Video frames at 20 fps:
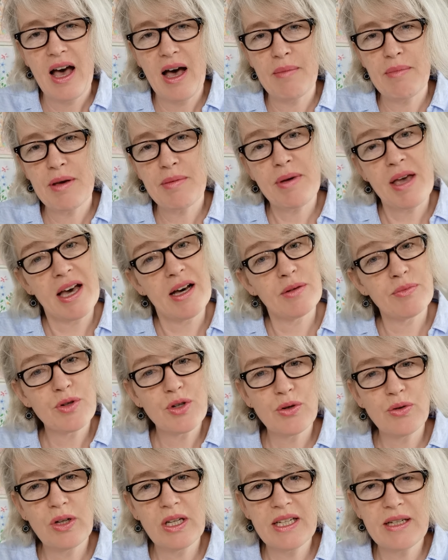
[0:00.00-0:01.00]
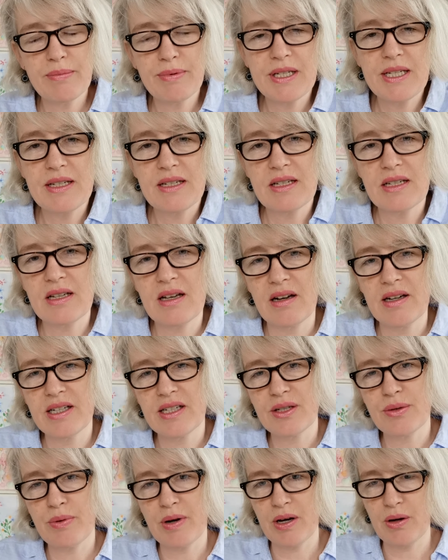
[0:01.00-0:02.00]
and maybe helps you a little bit to decide
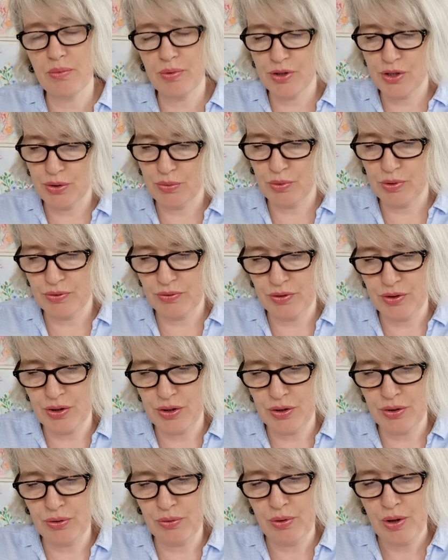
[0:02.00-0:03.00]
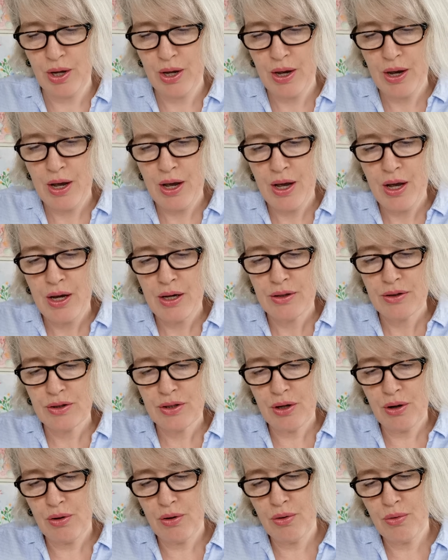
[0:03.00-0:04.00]
as well what you want to do.
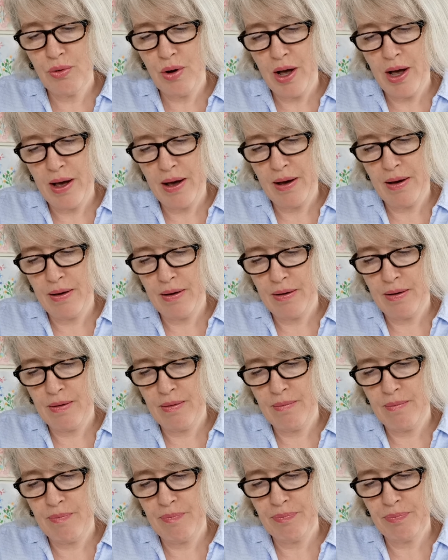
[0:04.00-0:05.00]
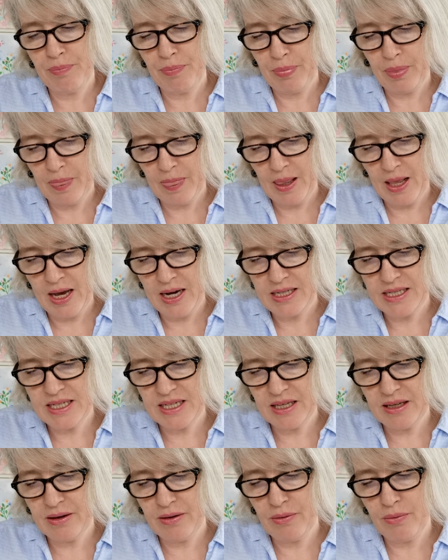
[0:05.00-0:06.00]
So I
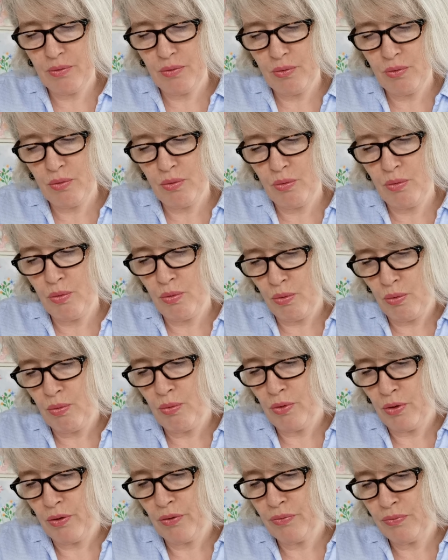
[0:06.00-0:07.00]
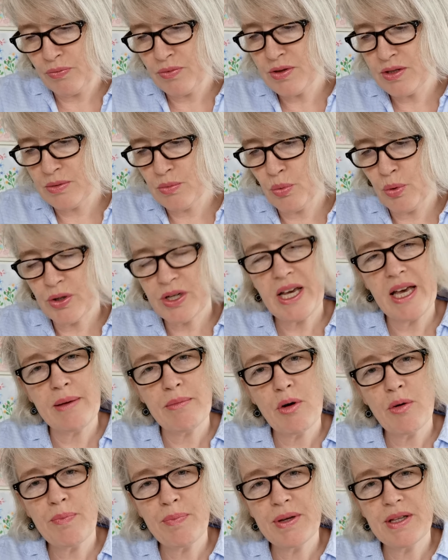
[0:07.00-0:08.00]
think what
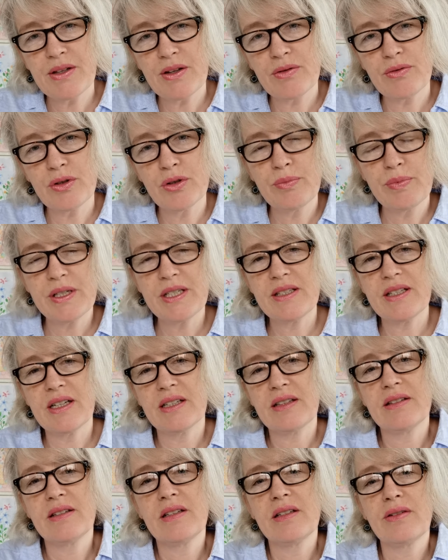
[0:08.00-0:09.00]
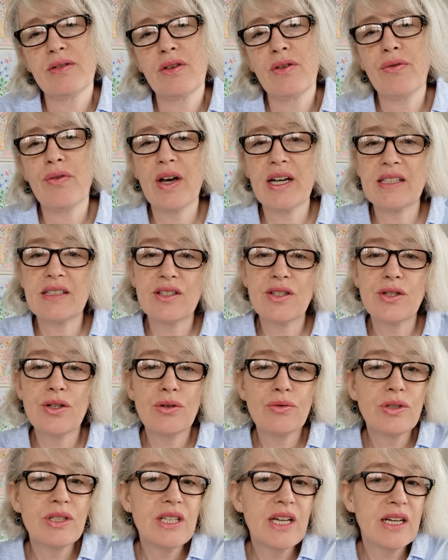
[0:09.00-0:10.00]
came up in the group is that the fact that you
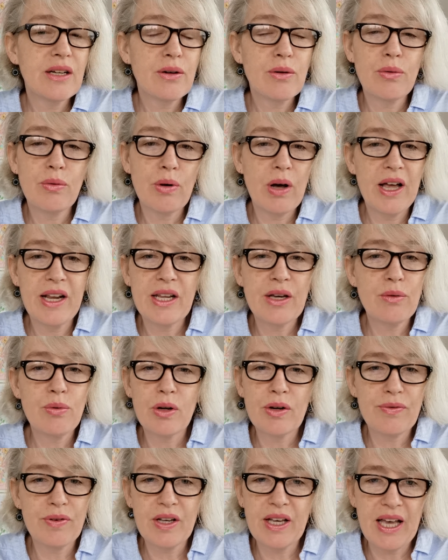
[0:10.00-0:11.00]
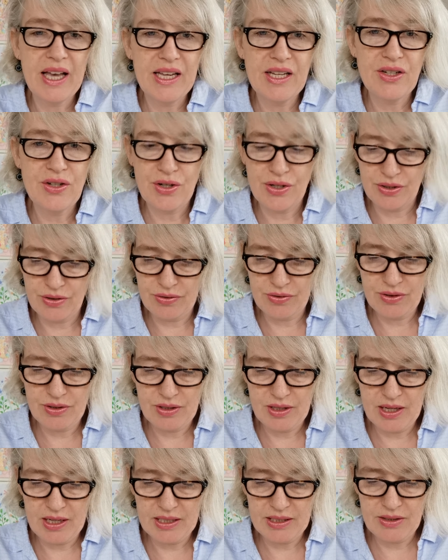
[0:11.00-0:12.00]
don't need any qualifications,
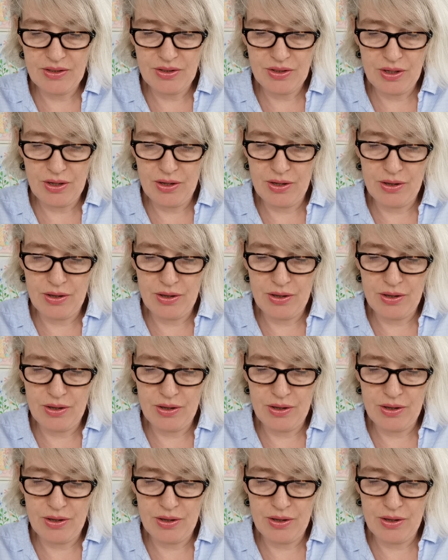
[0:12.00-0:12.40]
that